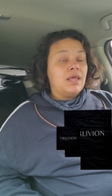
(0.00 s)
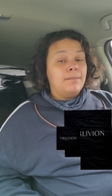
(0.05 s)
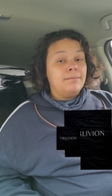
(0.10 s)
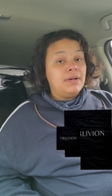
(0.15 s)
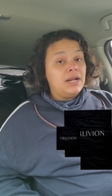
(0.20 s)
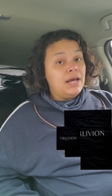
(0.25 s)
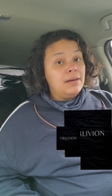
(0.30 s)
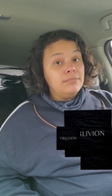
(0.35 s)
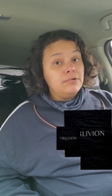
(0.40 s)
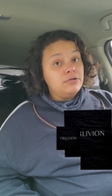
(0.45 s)

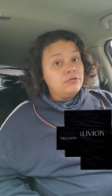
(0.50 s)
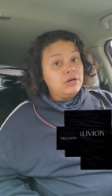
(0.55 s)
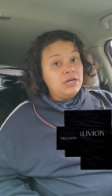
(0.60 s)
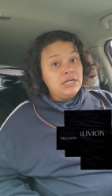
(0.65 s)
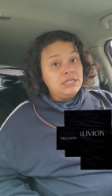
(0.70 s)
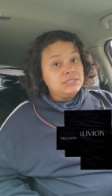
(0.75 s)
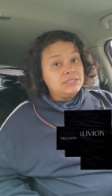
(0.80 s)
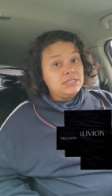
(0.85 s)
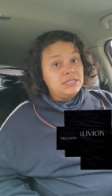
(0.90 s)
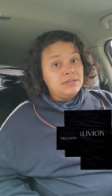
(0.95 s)
But I'm
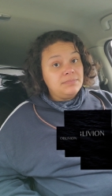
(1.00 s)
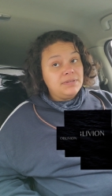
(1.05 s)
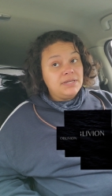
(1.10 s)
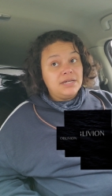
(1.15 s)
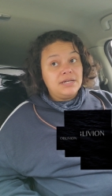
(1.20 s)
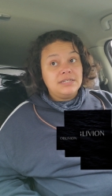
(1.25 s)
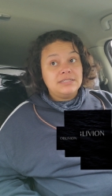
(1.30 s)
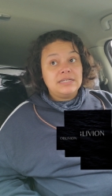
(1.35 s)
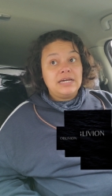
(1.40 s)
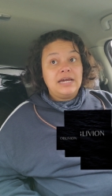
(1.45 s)
crazy
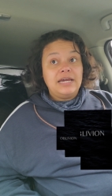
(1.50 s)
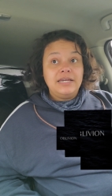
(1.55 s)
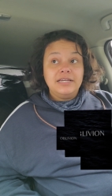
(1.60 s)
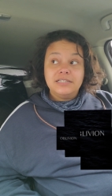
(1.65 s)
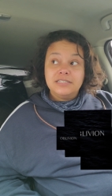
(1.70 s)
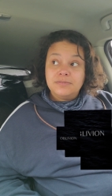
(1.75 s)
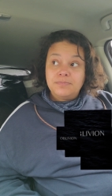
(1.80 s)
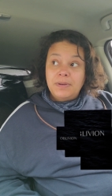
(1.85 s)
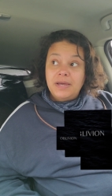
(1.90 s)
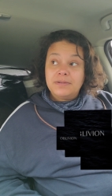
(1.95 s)
because I
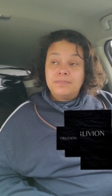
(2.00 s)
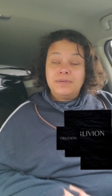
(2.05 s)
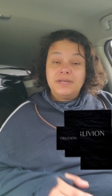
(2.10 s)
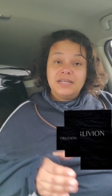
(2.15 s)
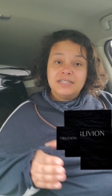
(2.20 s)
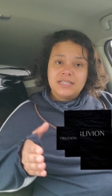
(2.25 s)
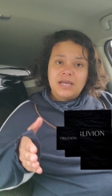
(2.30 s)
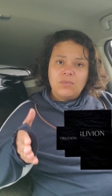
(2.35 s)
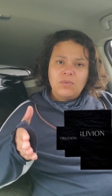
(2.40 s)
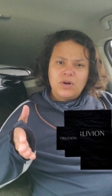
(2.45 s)

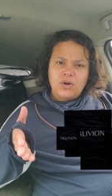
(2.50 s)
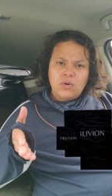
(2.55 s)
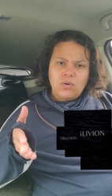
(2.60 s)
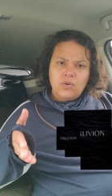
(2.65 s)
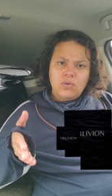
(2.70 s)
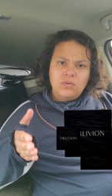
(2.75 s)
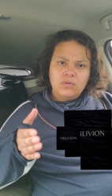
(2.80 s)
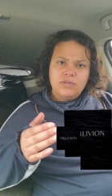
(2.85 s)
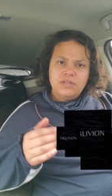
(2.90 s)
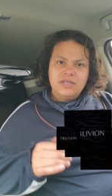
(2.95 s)
want to
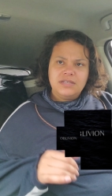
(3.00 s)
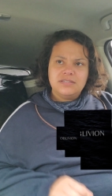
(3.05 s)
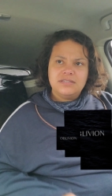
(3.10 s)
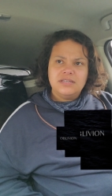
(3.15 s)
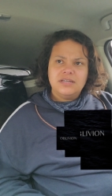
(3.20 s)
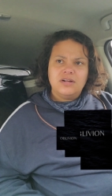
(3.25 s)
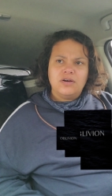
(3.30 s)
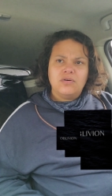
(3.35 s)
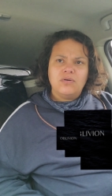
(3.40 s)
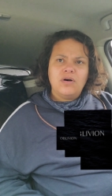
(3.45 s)
hold these,
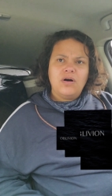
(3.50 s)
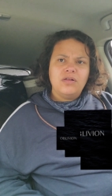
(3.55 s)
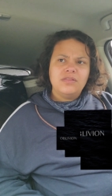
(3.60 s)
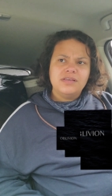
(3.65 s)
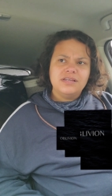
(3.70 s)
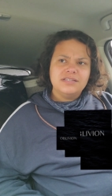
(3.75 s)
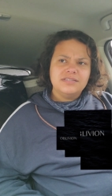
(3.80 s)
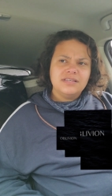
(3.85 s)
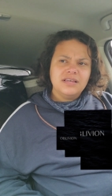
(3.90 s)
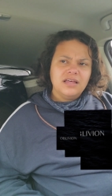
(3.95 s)
you know, all
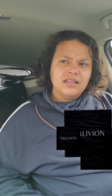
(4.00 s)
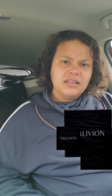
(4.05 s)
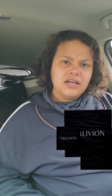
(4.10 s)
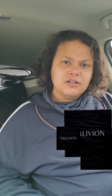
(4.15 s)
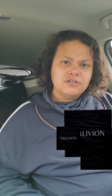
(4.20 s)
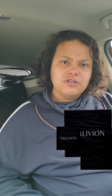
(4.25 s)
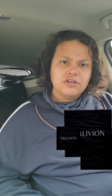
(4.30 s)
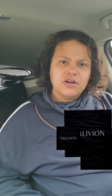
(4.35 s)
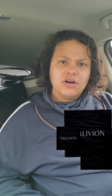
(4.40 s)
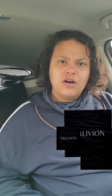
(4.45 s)
these
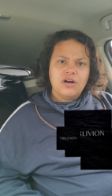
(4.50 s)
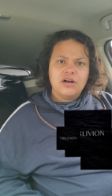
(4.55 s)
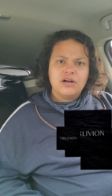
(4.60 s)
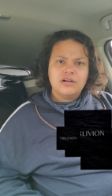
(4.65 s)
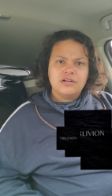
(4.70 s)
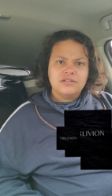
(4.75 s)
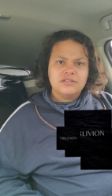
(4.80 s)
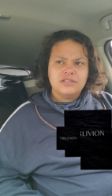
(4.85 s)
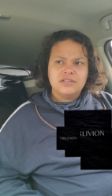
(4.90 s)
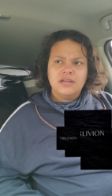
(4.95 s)
electric
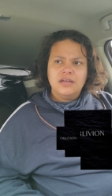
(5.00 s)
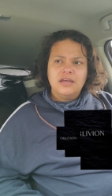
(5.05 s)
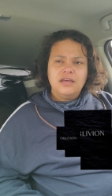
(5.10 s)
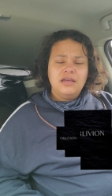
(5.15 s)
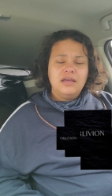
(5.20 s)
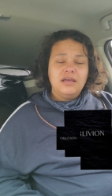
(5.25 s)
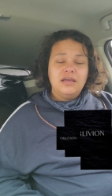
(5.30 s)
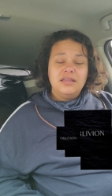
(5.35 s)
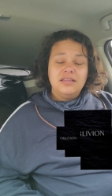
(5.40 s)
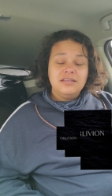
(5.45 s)
cars.
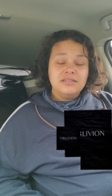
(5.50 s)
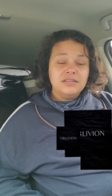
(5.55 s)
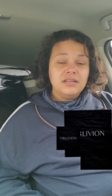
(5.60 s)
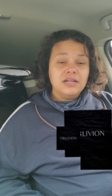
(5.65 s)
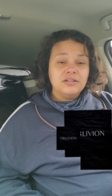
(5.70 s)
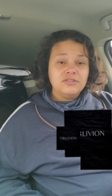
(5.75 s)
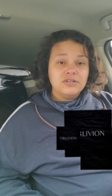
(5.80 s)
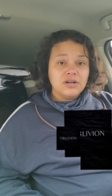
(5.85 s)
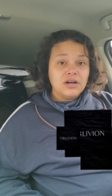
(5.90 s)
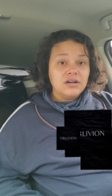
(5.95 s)
These
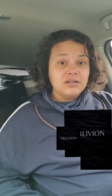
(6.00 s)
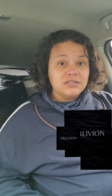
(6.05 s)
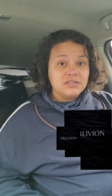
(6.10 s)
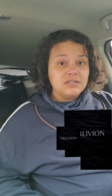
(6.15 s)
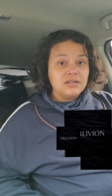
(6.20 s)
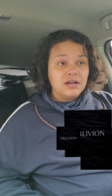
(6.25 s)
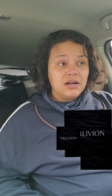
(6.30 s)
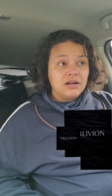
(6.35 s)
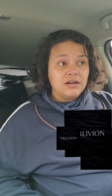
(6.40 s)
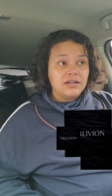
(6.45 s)
electric
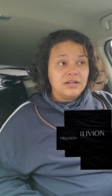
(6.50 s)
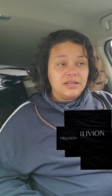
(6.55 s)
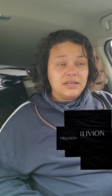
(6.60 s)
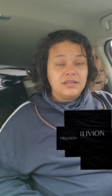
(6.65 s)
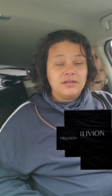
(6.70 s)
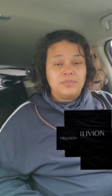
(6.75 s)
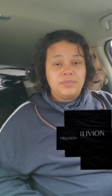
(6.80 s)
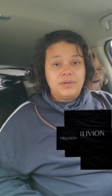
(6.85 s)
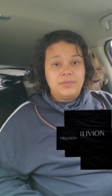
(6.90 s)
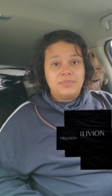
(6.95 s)
cars are going to
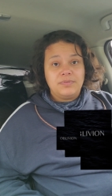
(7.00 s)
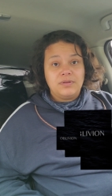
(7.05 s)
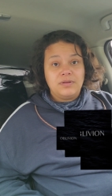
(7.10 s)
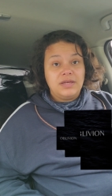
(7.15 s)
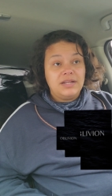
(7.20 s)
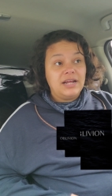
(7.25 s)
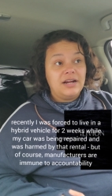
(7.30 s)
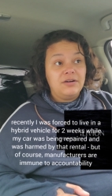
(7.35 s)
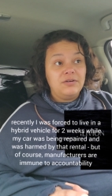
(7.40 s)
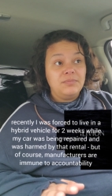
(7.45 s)
kill people.
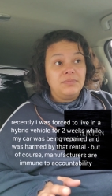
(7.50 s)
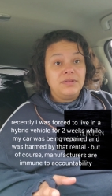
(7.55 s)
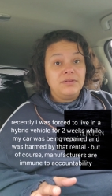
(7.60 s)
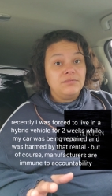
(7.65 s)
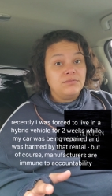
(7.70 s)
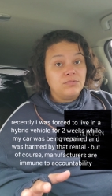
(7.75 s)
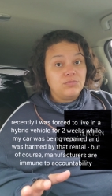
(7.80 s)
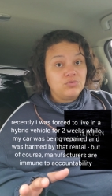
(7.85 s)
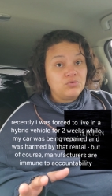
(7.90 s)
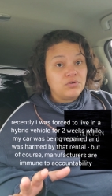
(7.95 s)
And I don't
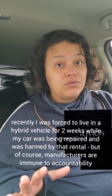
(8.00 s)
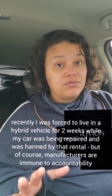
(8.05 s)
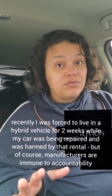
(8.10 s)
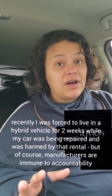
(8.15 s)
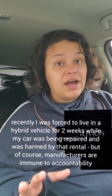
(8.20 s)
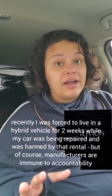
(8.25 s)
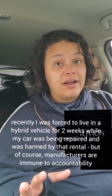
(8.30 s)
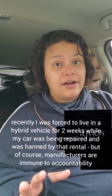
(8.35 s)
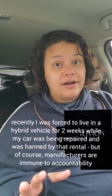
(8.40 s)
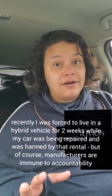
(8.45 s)
mean through a
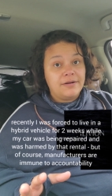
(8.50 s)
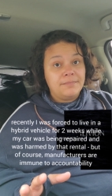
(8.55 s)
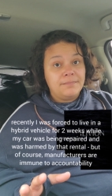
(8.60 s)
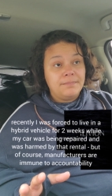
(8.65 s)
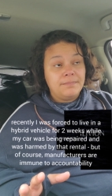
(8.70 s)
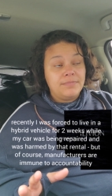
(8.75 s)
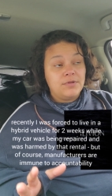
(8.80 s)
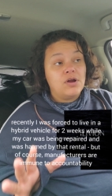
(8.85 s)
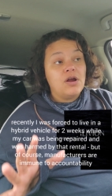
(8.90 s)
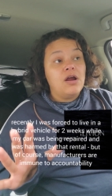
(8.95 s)
fire.
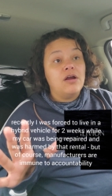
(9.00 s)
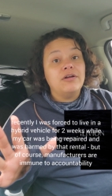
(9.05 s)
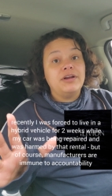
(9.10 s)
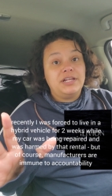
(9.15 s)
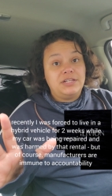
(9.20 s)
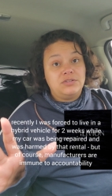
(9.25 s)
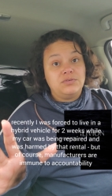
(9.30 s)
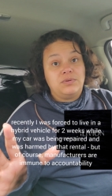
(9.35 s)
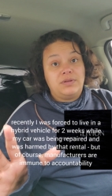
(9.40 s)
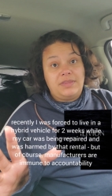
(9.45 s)
They're
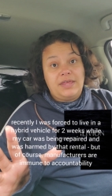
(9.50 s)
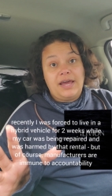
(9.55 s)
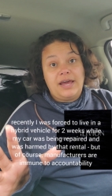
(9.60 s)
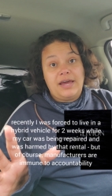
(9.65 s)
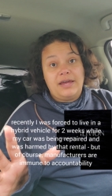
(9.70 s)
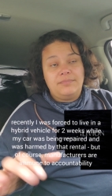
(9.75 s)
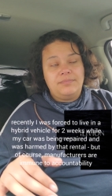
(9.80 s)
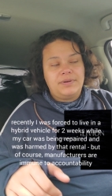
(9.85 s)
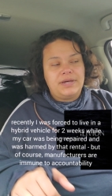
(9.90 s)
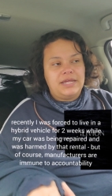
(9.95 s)
already doing
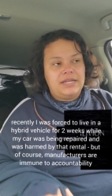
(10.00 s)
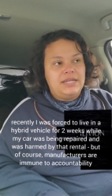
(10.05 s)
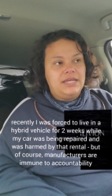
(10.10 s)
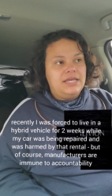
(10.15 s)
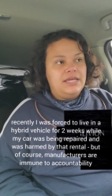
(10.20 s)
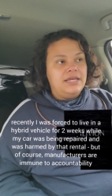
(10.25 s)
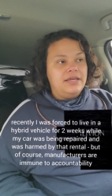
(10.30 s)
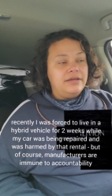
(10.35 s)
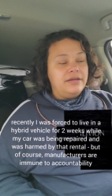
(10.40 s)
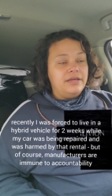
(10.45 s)
that. But,
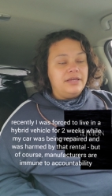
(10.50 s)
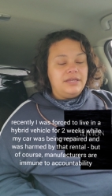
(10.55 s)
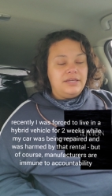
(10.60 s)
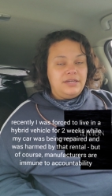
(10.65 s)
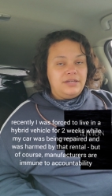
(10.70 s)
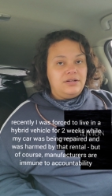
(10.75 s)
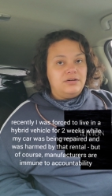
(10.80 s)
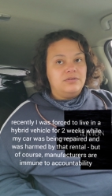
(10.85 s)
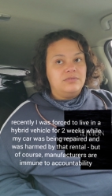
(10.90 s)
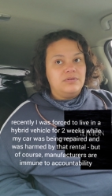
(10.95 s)

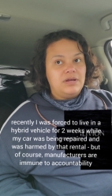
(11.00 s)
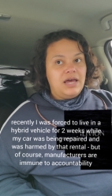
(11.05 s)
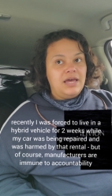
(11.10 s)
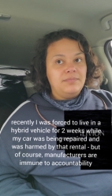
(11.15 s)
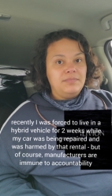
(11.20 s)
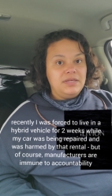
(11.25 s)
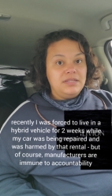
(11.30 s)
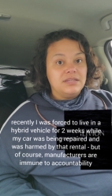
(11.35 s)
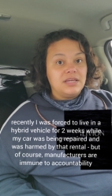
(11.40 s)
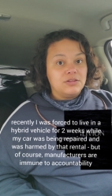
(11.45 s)
you know, I
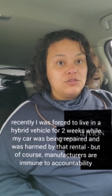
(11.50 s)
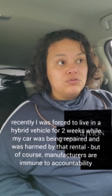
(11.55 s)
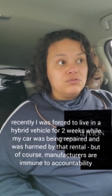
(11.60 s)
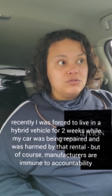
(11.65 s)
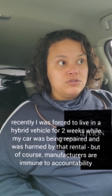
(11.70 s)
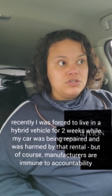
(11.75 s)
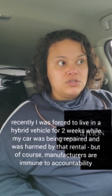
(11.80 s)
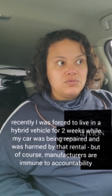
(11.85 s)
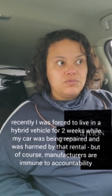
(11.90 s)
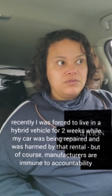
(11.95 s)
mean
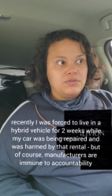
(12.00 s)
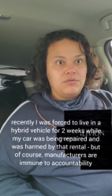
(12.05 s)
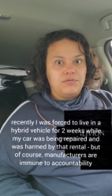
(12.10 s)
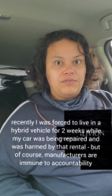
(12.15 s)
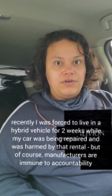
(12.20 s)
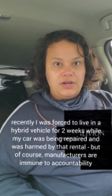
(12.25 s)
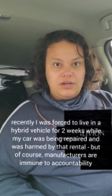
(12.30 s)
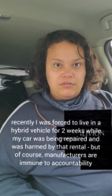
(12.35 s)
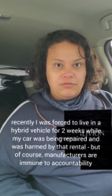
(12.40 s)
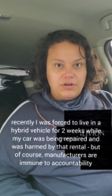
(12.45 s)
like just with the
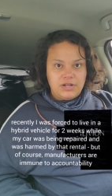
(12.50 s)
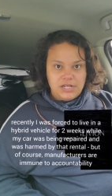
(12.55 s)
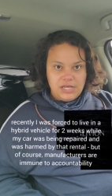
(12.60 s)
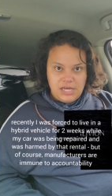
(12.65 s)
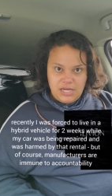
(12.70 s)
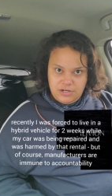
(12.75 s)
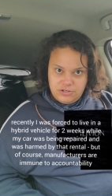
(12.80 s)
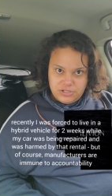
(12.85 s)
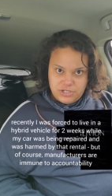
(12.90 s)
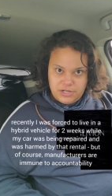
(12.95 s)
fucking
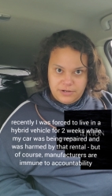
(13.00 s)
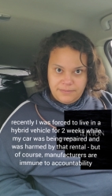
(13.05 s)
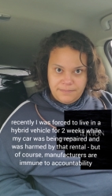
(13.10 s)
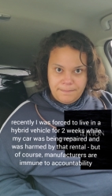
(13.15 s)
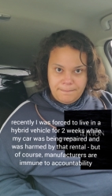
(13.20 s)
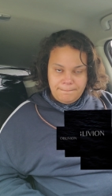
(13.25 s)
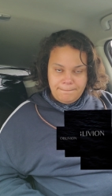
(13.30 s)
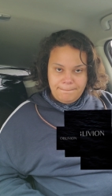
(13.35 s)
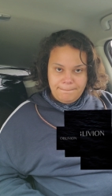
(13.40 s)
radiation.